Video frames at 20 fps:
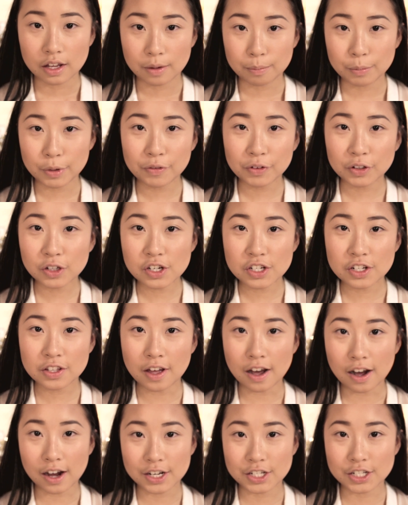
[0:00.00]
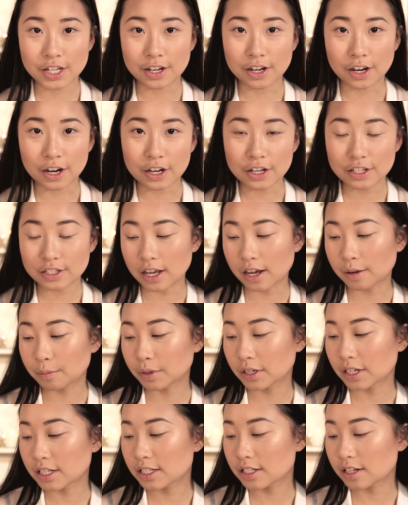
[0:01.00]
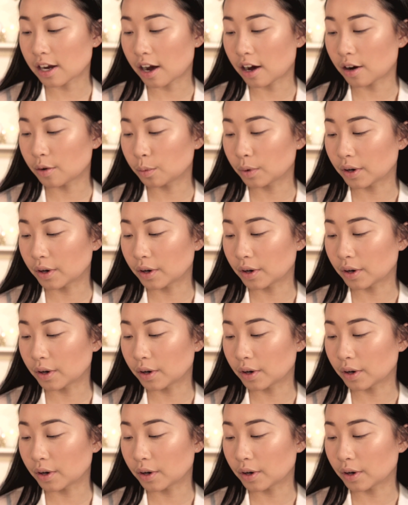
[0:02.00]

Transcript: Moving on to the eyeshadows, I'm going to start